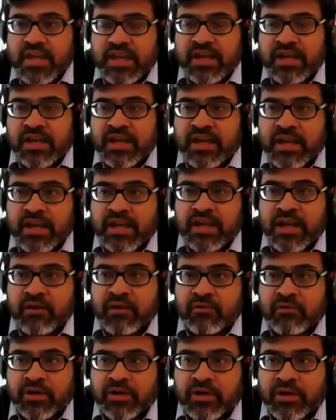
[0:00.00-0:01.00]
in
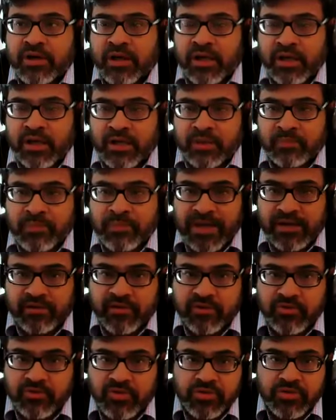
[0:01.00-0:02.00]
our
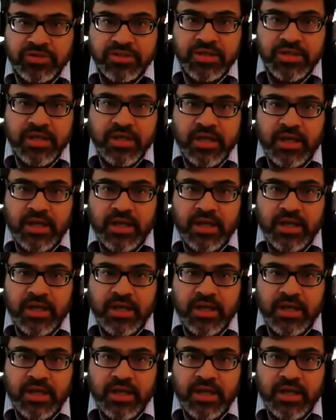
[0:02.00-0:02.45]
background note.